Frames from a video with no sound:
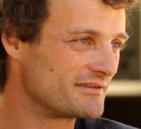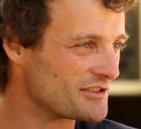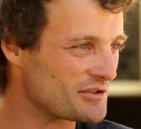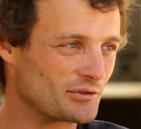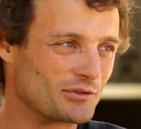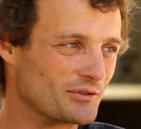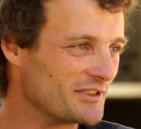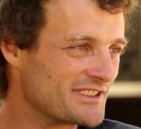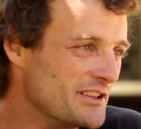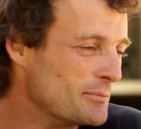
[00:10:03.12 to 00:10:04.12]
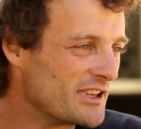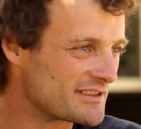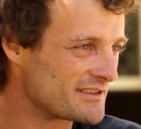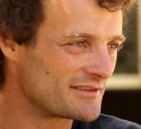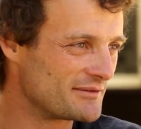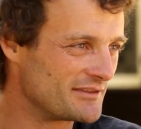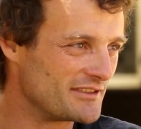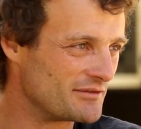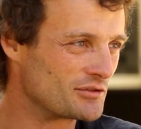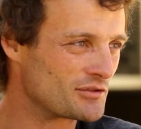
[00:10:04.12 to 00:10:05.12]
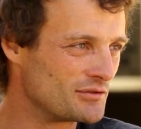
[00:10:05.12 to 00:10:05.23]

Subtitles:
so it's the best. for sure.